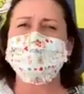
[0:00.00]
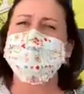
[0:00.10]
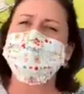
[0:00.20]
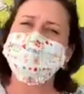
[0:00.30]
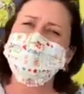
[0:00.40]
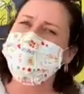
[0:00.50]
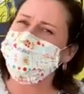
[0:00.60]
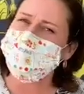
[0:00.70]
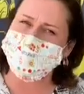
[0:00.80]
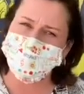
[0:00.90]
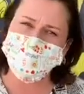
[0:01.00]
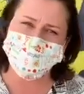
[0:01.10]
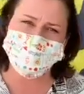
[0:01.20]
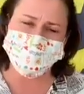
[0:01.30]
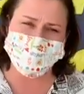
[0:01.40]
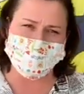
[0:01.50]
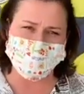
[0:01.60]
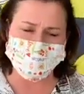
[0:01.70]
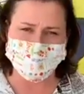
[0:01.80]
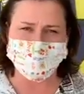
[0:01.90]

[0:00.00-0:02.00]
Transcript: hold each other's hands during this time,